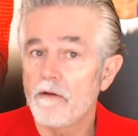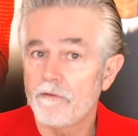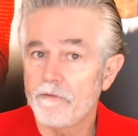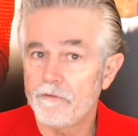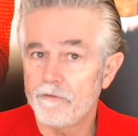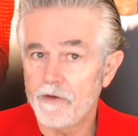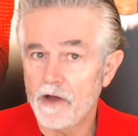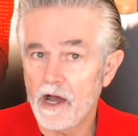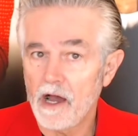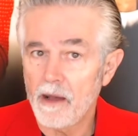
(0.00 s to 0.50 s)

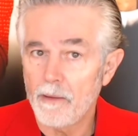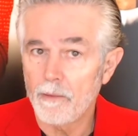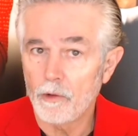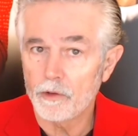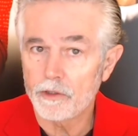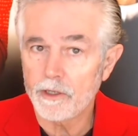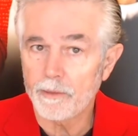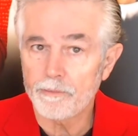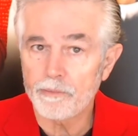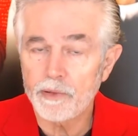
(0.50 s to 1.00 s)
far more
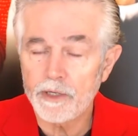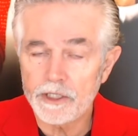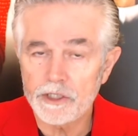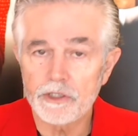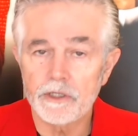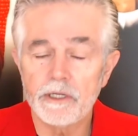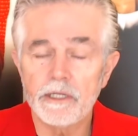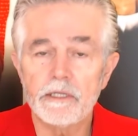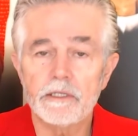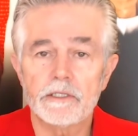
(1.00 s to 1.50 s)

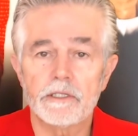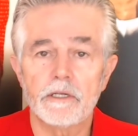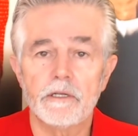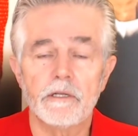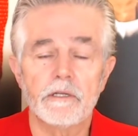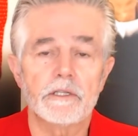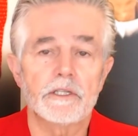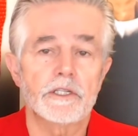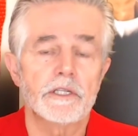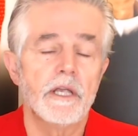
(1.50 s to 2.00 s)
depression
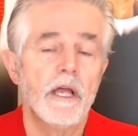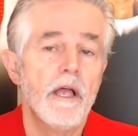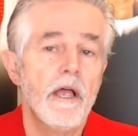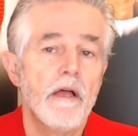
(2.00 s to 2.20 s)
incidents,